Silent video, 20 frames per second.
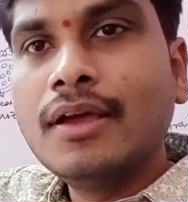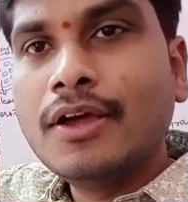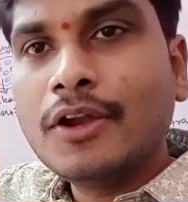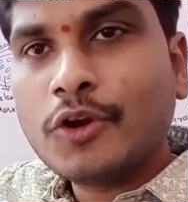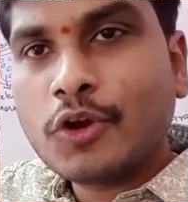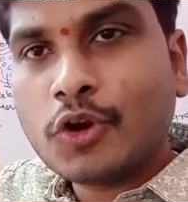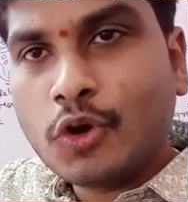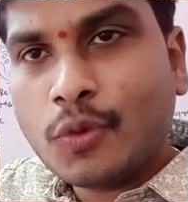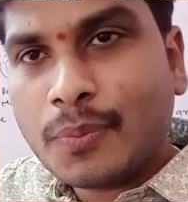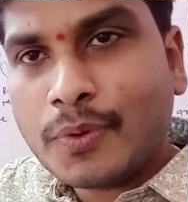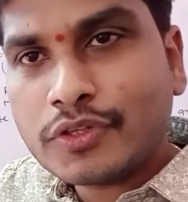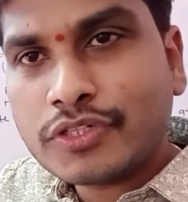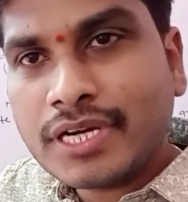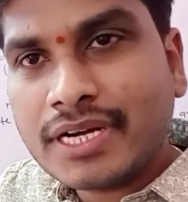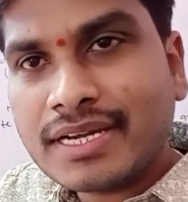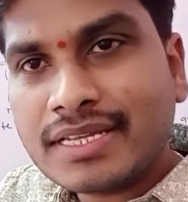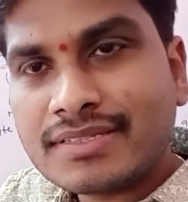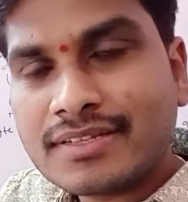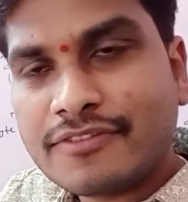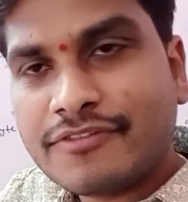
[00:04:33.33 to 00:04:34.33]
Tropozoite
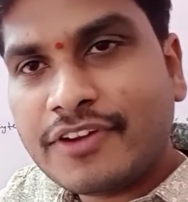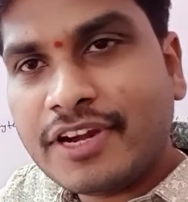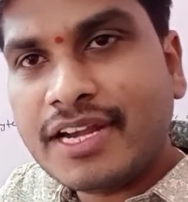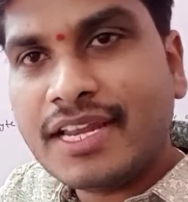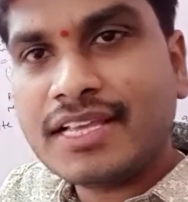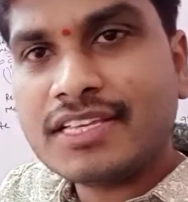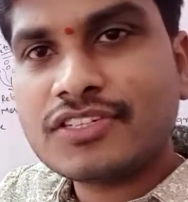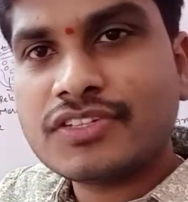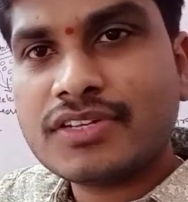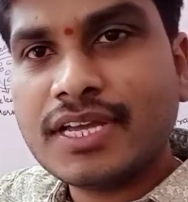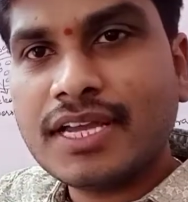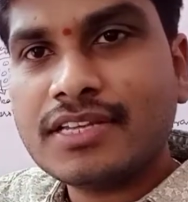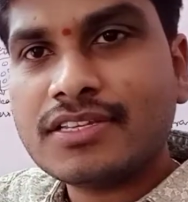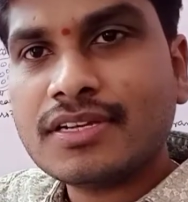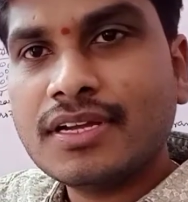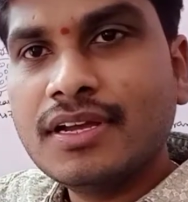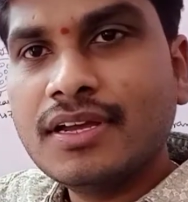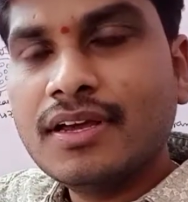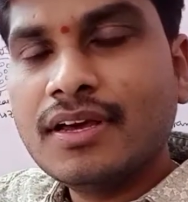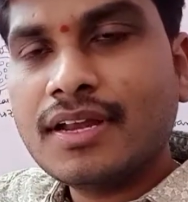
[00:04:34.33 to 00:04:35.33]
is the feeding stage,
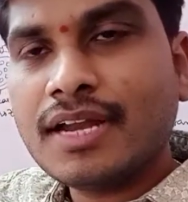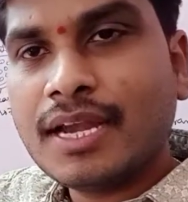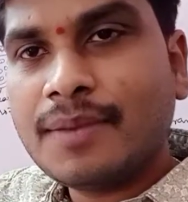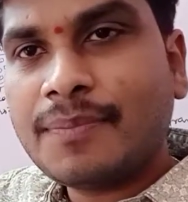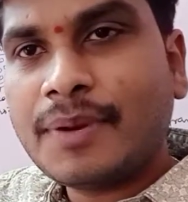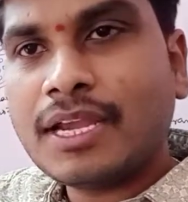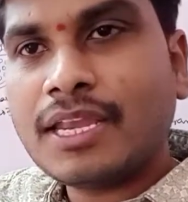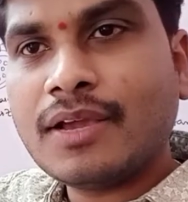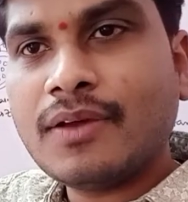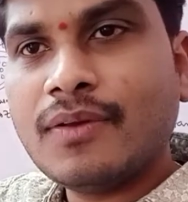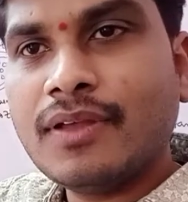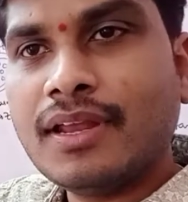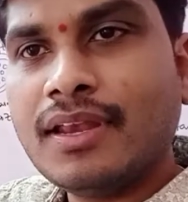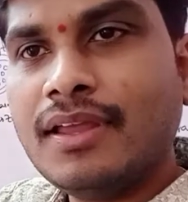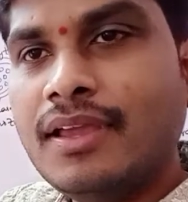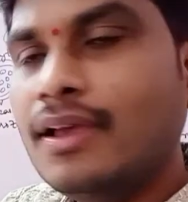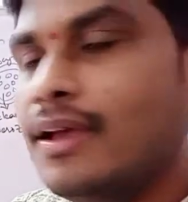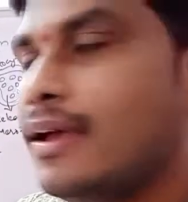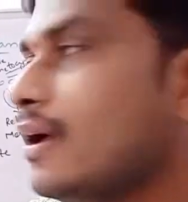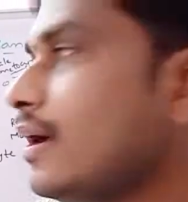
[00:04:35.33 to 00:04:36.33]
right,
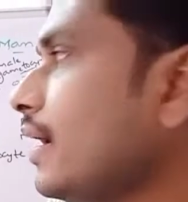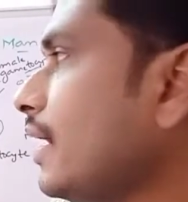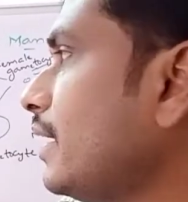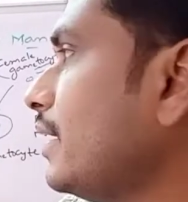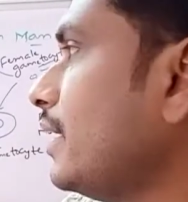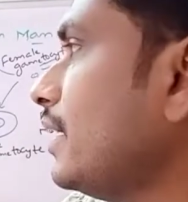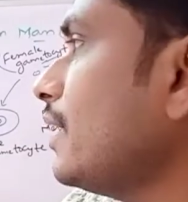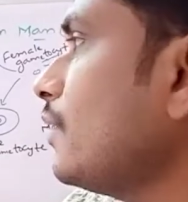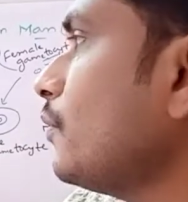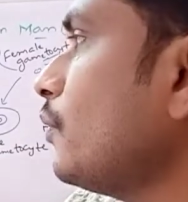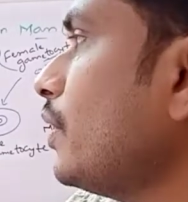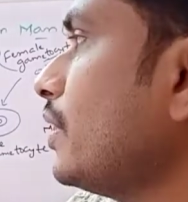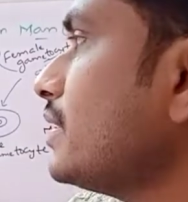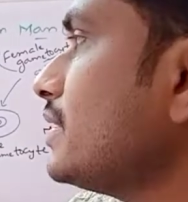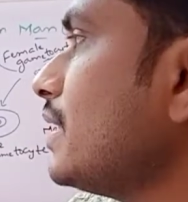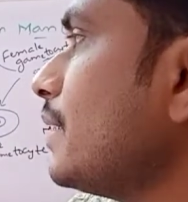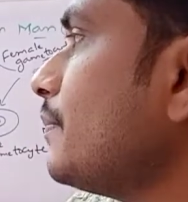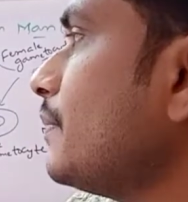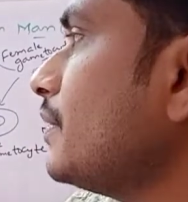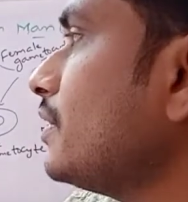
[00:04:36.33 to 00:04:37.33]
particularly. And here what is
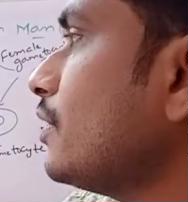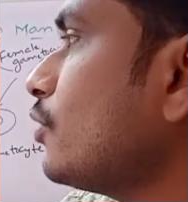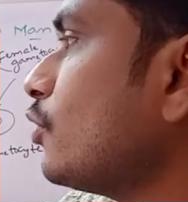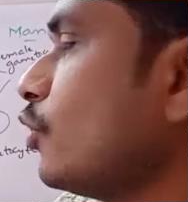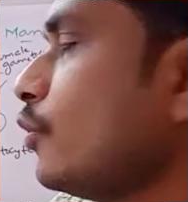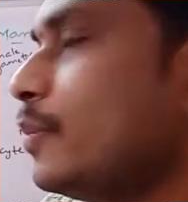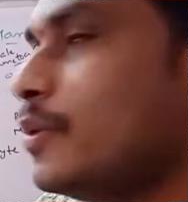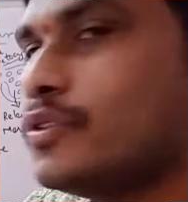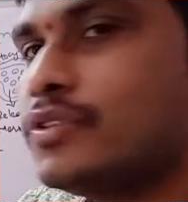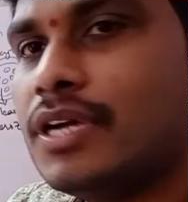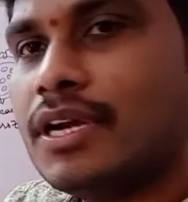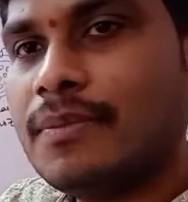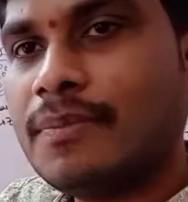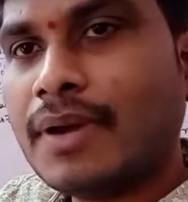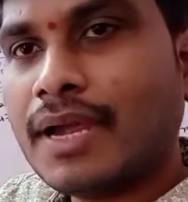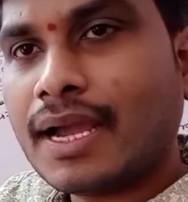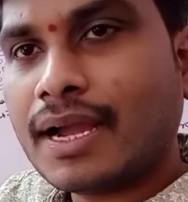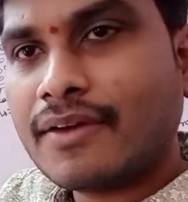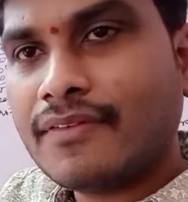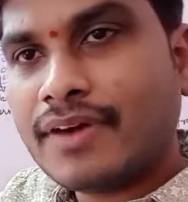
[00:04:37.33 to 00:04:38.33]
happening? The tropozoite, by
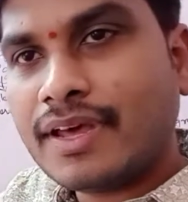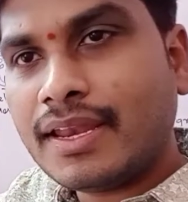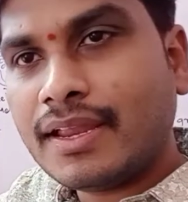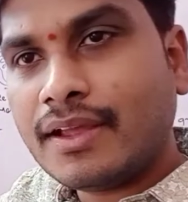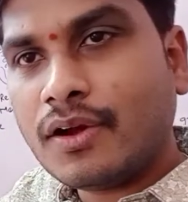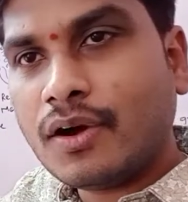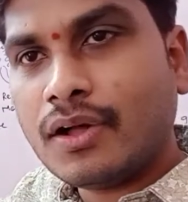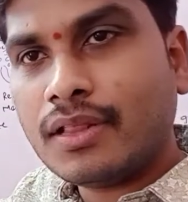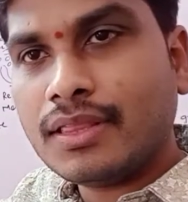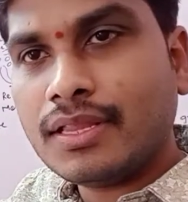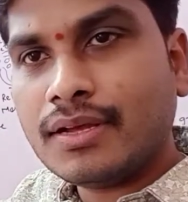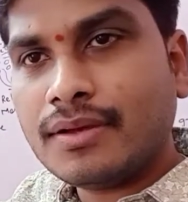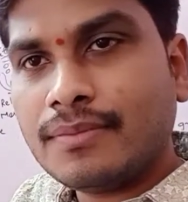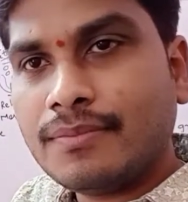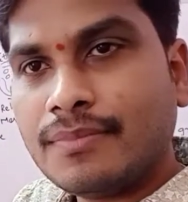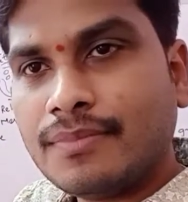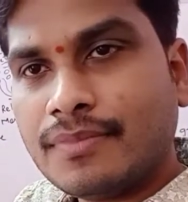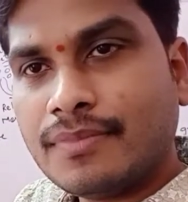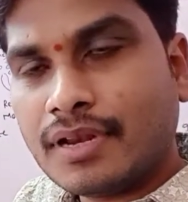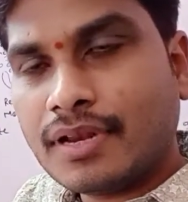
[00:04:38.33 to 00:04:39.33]
acquiring all the
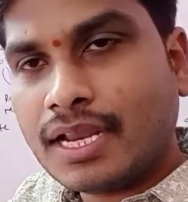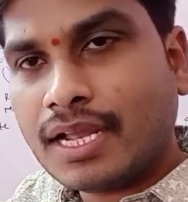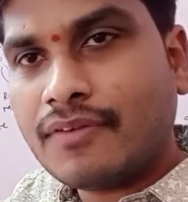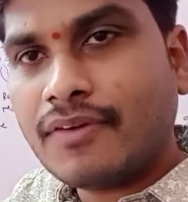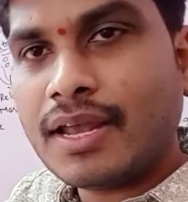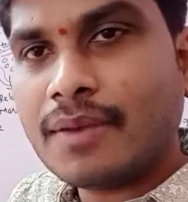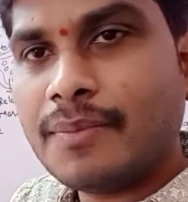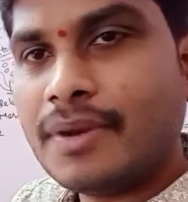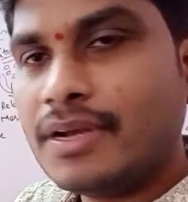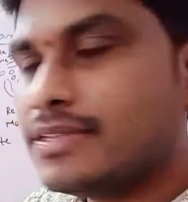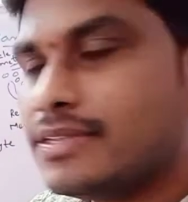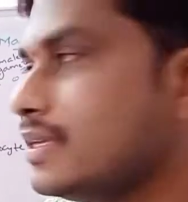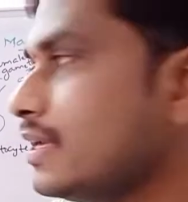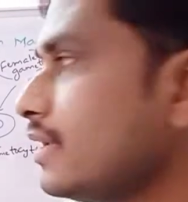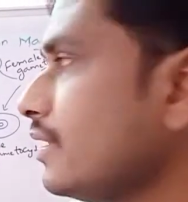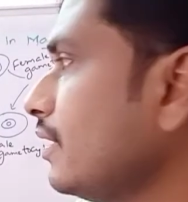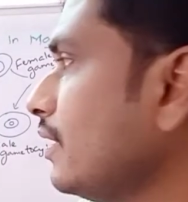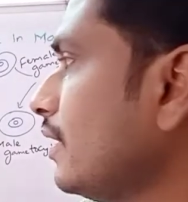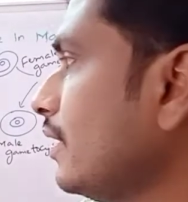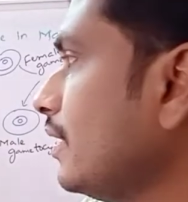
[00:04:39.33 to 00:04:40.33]
requirements
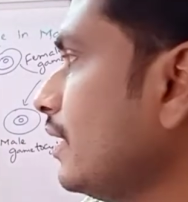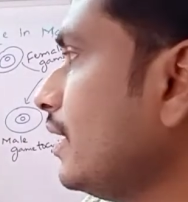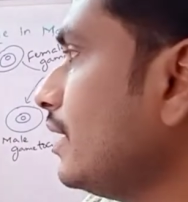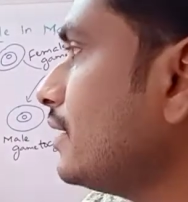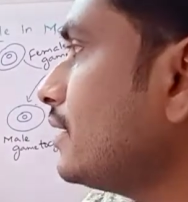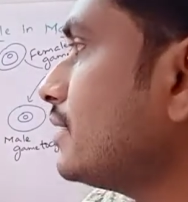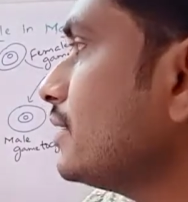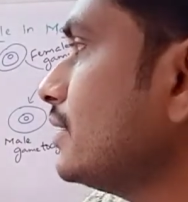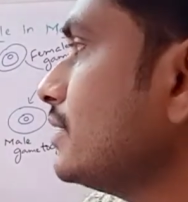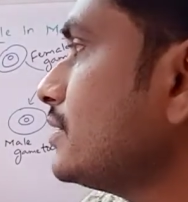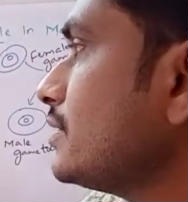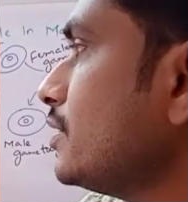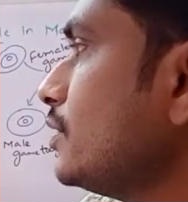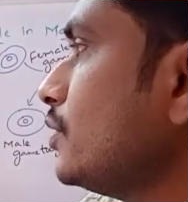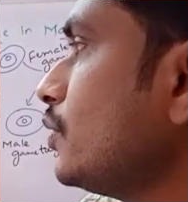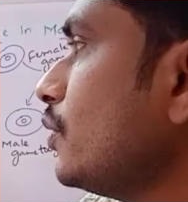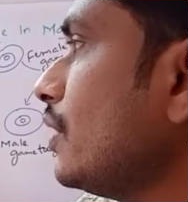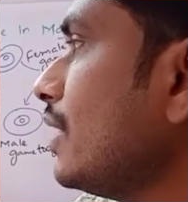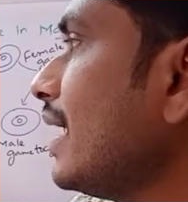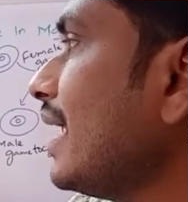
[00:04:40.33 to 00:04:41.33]
here, it turns into
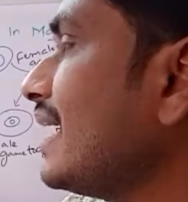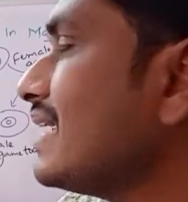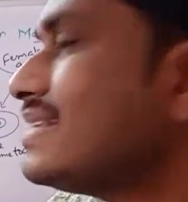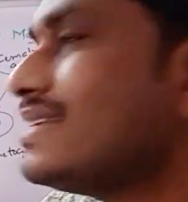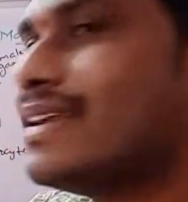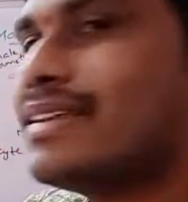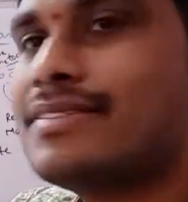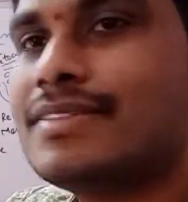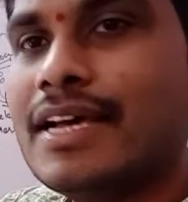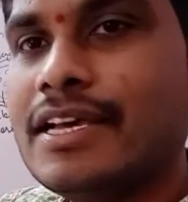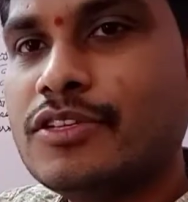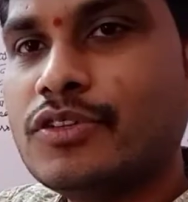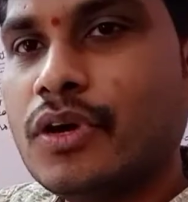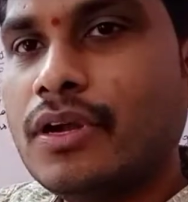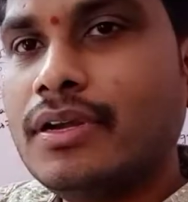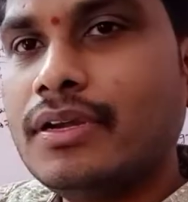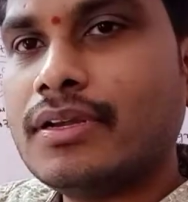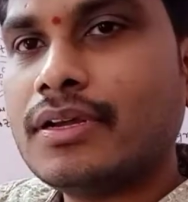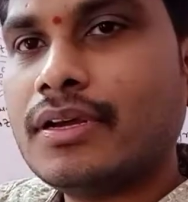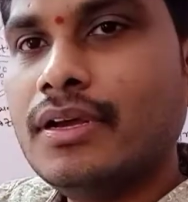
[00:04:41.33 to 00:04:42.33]
larger schizont.